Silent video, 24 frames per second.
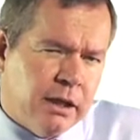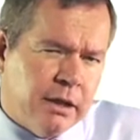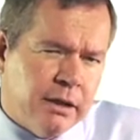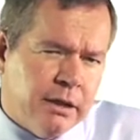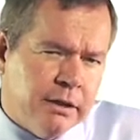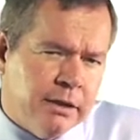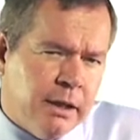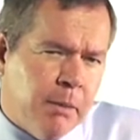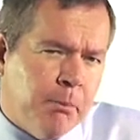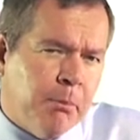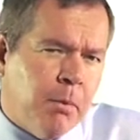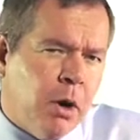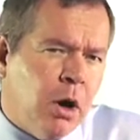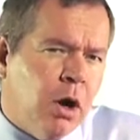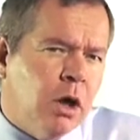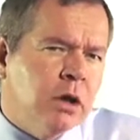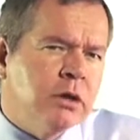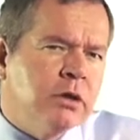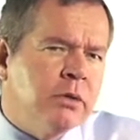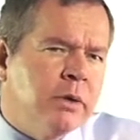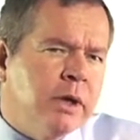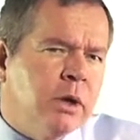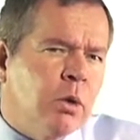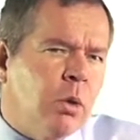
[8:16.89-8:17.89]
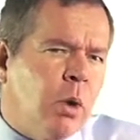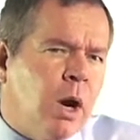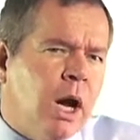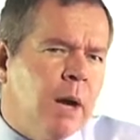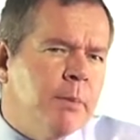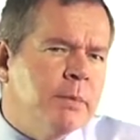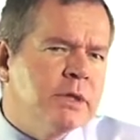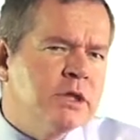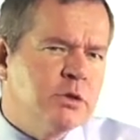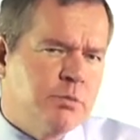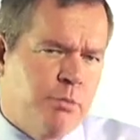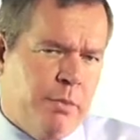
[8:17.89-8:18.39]
demand
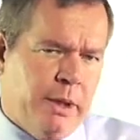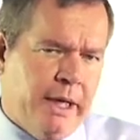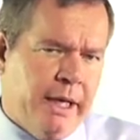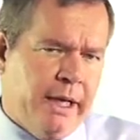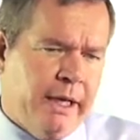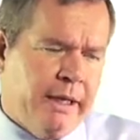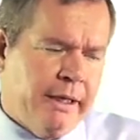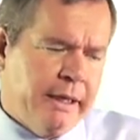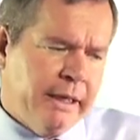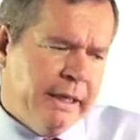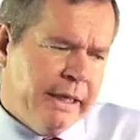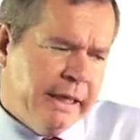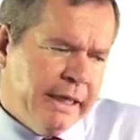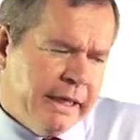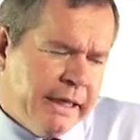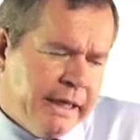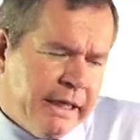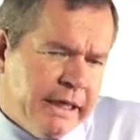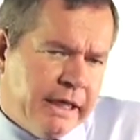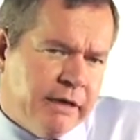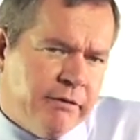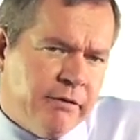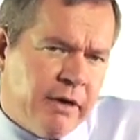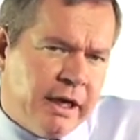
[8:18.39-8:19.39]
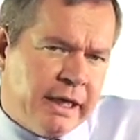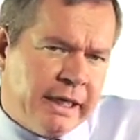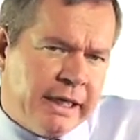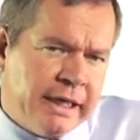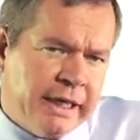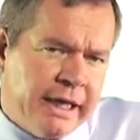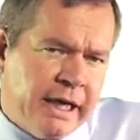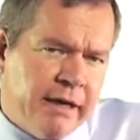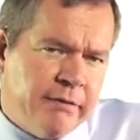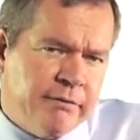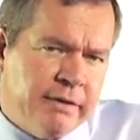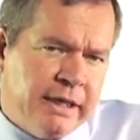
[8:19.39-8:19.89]
requirements plan, if I can
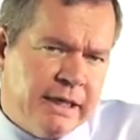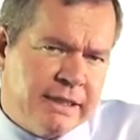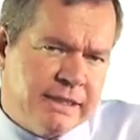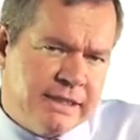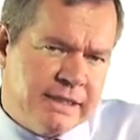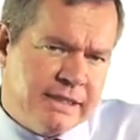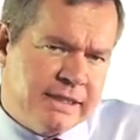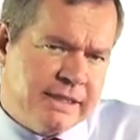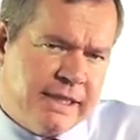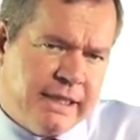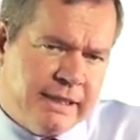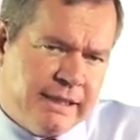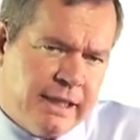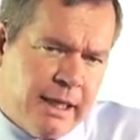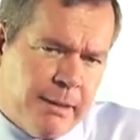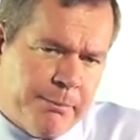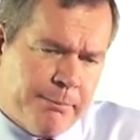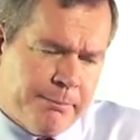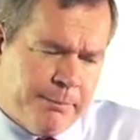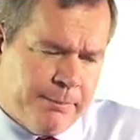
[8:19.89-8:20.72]
have that set up